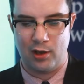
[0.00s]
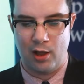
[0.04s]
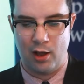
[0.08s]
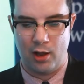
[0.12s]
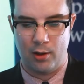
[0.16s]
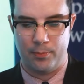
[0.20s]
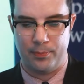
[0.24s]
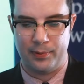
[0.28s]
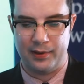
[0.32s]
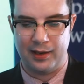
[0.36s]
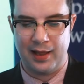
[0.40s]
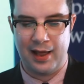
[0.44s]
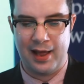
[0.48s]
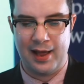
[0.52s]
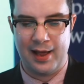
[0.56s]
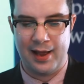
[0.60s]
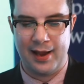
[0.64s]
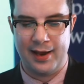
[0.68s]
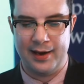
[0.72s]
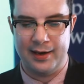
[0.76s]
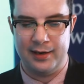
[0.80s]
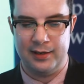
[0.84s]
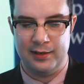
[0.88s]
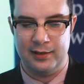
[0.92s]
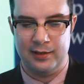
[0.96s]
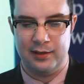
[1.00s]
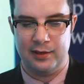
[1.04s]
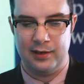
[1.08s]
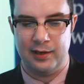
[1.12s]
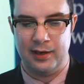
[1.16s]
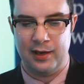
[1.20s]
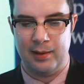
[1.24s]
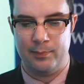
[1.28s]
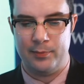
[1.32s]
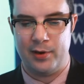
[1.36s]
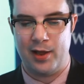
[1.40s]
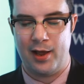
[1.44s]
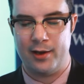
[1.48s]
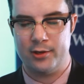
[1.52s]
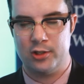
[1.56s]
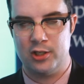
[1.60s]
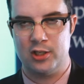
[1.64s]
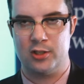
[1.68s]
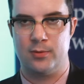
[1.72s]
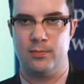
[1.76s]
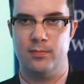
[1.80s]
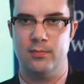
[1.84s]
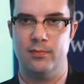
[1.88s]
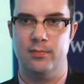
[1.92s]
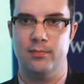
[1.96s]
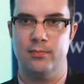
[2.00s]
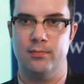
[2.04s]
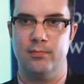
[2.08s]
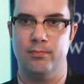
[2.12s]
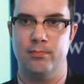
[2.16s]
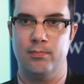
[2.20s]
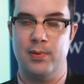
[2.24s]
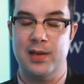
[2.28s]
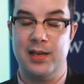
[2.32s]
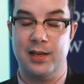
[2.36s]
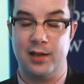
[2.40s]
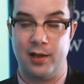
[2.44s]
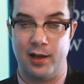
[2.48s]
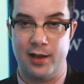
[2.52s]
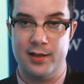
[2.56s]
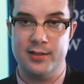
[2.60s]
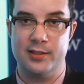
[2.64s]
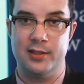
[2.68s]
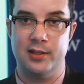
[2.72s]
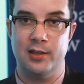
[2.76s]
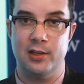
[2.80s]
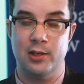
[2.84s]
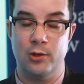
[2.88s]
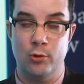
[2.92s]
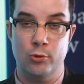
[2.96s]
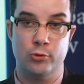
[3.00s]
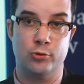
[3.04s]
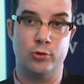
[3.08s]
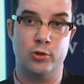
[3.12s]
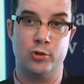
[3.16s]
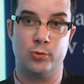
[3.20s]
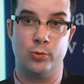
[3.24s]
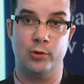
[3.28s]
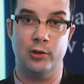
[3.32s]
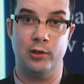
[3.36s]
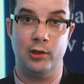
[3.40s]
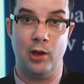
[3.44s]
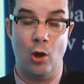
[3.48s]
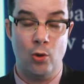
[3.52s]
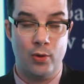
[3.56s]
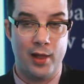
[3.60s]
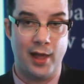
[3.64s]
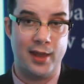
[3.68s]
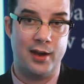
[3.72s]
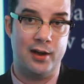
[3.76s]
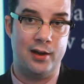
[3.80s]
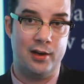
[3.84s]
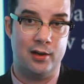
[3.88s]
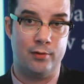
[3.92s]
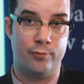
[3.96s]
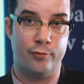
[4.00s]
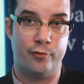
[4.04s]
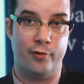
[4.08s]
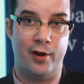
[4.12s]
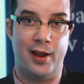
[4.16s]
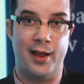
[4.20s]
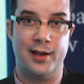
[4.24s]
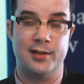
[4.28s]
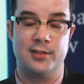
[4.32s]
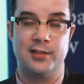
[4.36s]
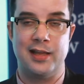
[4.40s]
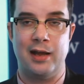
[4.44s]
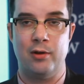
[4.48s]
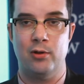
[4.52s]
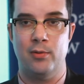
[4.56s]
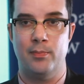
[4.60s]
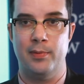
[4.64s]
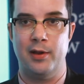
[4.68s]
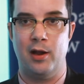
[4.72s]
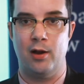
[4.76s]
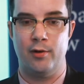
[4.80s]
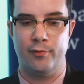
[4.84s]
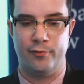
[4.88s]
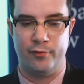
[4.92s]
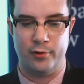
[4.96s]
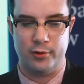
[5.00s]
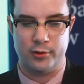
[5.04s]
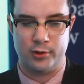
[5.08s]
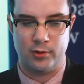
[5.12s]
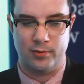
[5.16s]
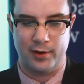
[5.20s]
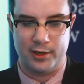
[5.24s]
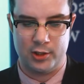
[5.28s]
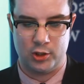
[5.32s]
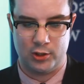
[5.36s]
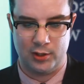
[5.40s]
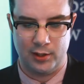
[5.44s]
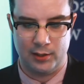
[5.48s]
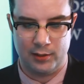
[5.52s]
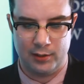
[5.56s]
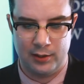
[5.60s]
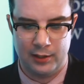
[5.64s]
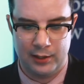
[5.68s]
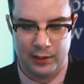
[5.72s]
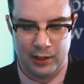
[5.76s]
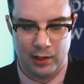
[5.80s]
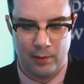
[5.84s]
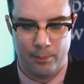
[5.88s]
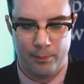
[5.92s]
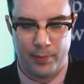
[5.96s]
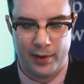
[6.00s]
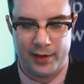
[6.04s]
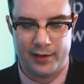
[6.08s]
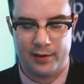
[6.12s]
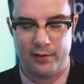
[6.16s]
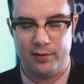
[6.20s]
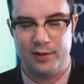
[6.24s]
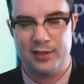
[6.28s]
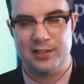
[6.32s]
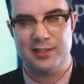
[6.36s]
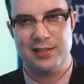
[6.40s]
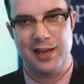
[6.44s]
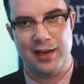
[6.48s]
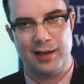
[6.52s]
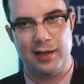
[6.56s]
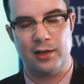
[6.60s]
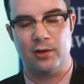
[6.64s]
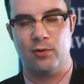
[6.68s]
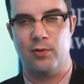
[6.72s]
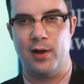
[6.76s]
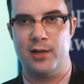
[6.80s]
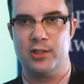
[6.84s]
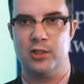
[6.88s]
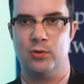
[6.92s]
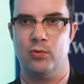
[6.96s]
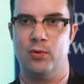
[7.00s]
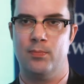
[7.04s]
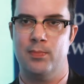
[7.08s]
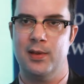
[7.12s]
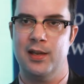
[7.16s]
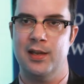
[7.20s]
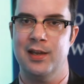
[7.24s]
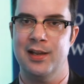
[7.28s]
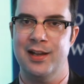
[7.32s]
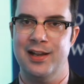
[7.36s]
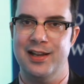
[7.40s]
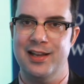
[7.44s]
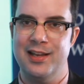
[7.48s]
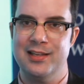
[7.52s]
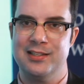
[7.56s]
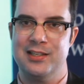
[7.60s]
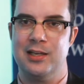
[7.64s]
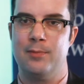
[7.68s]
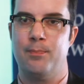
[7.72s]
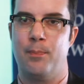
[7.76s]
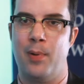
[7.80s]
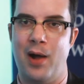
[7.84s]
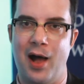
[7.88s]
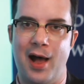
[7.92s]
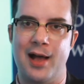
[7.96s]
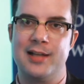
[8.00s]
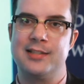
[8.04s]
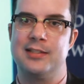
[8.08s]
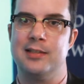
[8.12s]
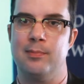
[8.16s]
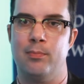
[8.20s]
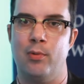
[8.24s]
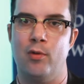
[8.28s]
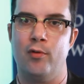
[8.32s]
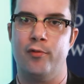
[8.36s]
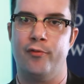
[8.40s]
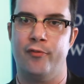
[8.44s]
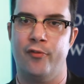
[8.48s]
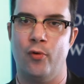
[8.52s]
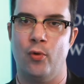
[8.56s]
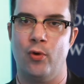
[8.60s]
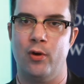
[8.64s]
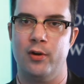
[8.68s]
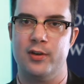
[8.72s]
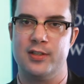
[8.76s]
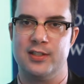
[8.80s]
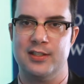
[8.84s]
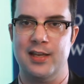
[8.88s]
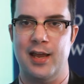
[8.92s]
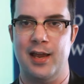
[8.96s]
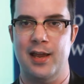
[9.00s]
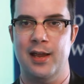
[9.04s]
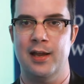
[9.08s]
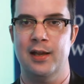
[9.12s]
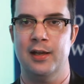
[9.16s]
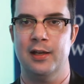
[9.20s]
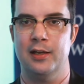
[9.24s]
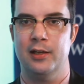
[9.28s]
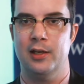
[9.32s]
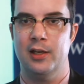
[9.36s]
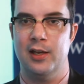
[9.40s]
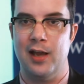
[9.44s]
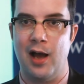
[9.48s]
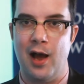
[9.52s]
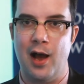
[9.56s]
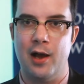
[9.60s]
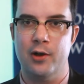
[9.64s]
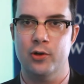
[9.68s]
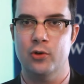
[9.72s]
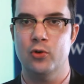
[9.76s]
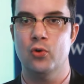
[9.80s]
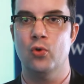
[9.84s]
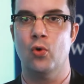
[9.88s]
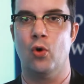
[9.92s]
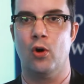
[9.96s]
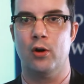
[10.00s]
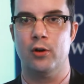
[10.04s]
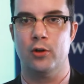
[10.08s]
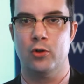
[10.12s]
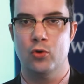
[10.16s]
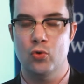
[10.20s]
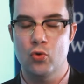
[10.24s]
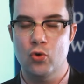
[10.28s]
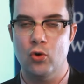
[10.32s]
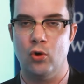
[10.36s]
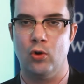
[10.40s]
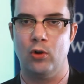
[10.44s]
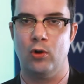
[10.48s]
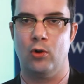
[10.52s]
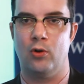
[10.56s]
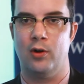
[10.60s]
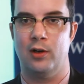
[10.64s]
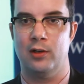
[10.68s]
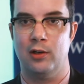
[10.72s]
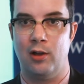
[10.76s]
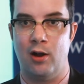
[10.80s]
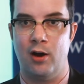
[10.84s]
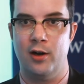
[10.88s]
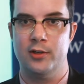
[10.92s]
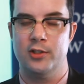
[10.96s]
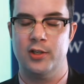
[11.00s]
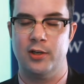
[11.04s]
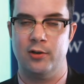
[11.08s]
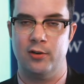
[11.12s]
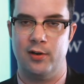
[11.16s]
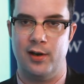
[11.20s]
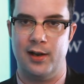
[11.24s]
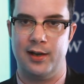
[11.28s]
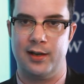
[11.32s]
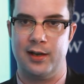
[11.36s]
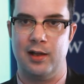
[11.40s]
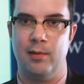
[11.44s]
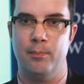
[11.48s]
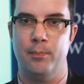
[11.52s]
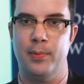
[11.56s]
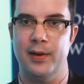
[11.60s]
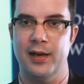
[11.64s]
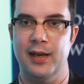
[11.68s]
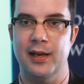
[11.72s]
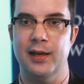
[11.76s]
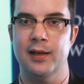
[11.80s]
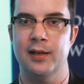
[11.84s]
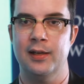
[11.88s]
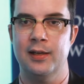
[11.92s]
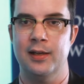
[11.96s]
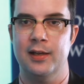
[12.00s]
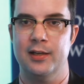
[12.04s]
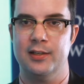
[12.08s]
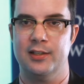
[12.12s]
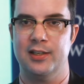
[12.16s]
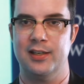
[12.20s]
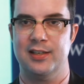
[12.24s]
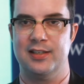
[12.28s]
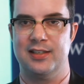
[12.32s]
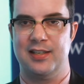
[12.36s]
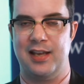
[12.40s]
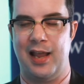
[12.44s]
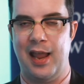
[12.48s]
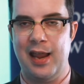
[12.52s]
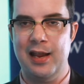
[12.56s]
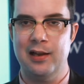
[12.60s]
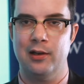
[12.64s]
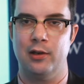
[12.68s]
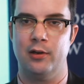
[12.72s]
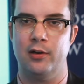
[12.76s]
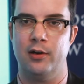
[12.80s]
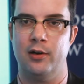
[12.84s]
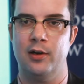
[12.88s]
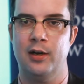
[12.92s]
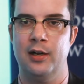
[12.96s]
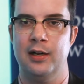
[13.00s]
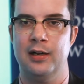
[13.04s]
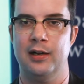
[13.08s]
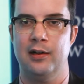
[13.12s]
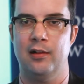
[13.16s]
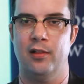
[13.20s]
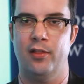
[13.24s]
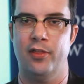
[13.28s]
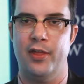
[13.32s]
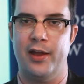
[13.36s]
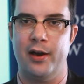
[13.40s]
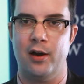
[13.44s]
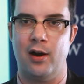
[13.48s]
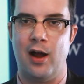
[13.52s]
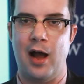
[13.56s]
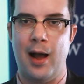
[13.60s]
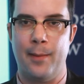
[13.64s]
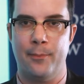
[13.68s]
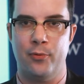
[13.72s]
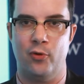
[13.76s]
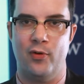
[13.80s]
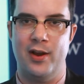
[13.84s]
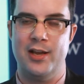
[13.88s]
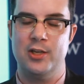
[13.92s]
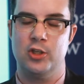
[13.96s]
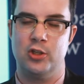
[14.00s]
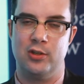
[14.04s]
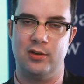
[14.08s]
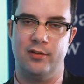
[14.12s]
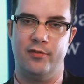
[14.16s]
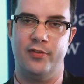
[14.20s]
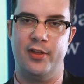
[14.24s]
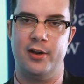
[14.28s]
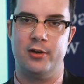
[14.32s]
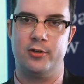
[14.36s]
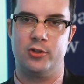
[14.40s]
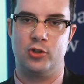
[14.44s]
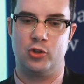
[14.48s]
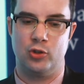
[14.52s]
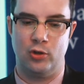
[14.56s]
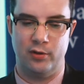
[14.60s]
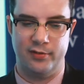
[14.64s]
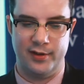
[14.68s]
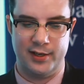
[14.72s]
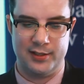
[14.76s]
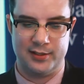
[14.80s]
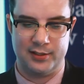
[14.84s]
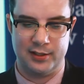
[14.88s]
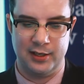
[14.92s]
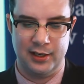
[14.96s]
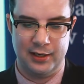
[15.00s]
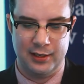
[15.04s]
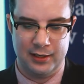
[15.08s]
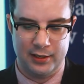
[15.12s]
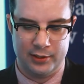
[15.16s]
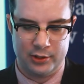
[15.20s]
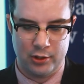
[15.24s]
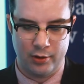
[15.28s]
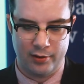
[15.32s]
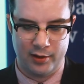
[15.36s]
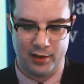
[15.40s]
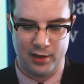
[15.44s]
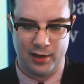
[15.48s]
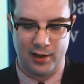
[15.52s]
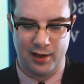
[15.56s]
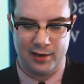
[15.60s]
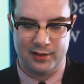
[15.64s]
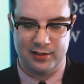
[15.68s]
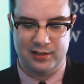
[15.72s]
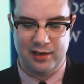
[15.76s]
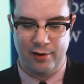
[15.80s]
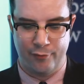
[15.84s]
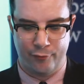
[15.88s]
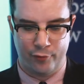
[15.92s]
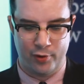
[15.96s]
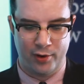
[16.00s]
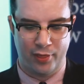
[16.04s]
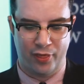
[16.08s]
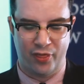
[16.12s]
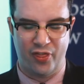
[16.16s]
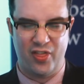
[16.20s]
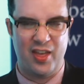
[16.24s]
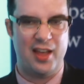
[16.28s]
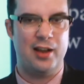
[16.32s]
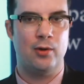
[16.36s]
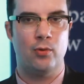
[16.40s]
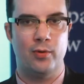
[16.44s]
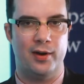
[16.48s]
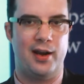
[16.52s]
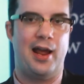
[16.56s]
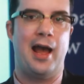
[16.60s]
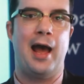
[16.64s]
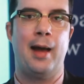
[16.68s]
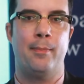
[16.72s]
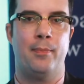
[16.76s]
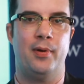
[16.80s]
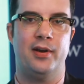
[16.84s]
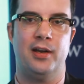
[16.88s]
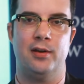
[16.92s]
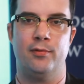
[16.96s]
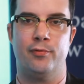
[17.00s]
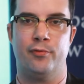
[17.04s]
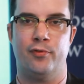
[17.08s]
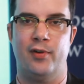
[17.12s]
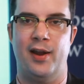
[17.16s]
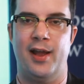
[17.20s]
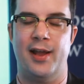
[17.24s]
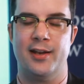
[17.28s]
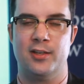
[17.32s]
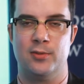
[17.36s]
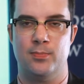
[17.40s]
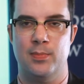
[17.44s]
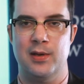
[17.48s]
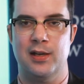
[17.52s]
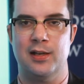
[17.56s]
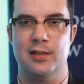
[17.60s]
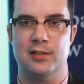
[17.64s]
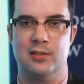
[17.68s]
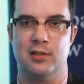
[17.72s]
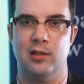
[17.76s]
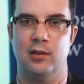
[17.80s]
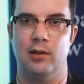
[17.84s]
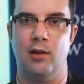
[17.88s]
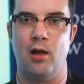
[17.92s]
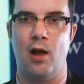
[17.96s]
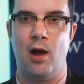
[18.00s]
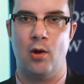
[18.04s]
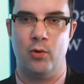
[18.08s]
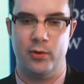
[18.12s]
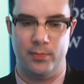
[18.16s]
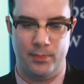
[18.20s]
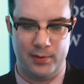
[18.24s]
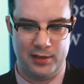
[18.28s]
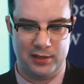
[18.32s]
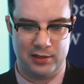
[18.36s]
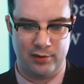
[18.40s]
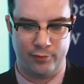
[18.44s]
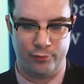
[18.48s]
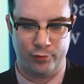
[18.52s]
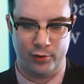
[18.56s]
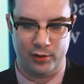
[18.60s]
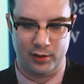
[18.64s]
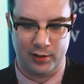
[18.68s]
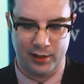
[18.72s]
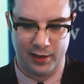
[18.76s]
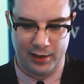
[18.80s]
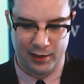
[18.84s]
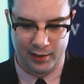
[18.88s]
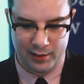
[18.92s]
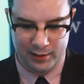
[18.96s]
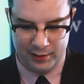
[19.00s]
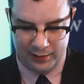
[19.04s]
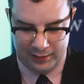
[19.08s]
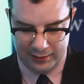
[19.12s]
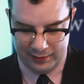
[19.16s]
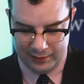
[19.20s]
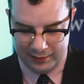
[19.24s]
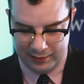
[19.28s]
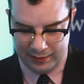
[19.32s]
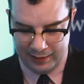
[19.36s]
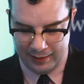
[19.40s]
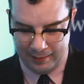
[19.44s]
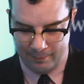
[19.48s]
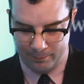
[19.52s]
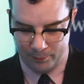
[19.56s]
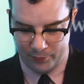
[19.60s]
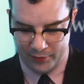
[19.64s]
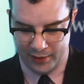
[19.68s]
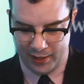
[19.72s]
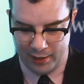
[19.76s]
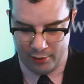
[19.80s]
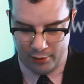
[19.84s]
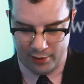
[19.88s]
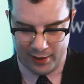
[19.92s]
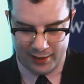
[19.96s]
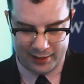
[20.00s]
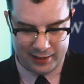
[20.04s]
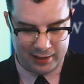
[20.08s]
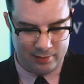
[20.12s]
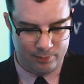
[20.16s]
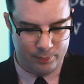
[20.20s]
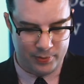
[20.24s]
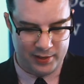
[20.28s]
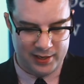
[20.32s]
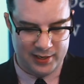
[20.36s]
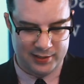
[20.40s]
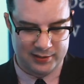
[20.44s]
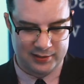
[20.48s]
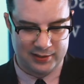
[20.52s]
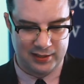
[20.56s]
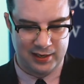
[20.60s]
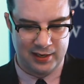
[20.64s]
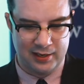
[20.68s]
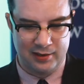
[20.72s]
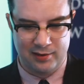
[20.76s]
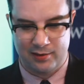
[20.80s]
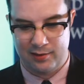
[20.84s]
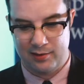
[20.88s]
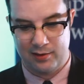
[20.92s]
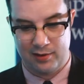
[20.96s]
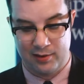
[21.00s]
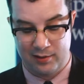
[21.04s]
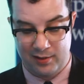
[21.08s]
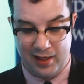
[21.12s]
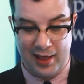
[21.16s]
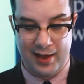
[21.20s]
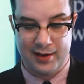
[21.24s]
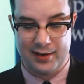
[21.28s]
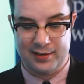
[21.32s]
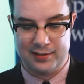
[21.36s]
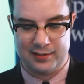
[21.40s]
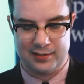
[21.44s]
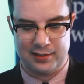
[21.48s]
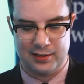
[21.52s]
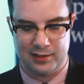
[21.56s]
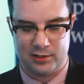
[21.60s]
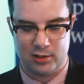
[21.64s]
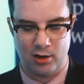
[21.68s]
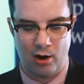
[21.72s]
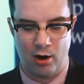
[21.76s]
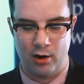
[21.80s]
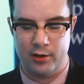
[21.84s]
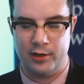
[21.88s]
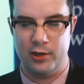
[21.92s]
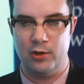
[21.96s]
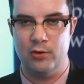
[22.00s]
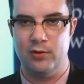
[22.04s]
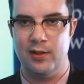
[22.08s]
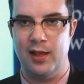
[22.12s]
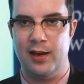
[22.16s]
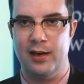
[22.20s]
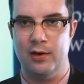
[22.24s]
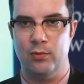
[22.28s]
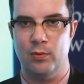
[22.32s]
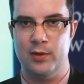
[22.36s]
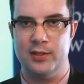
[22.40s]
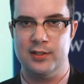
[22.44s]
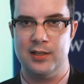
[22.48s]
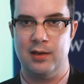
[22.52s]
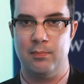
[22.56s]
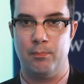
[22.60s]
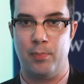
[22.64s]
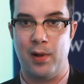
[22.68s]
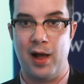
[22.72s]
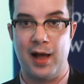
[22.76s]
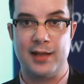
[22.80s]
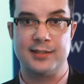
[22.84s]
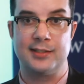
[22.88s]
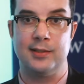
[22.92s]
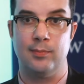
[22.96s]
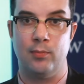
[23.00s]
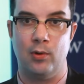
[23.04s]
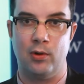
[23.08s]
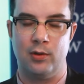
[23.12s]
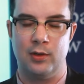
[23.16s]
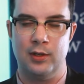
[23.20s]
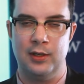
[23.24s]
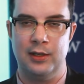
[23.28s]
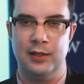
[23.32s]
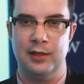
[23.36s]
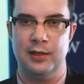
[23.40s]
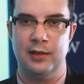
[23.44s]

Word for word: law apply um, not just because the users were located in France, that would be our first question, but the second question would be, is it possible for, say, Yahoo or Google or a large internet company to tailor their operation of their service so that a different thing would happen in France because the law would be different there? Um, the internet companies in, in that instance argued that it was impossible.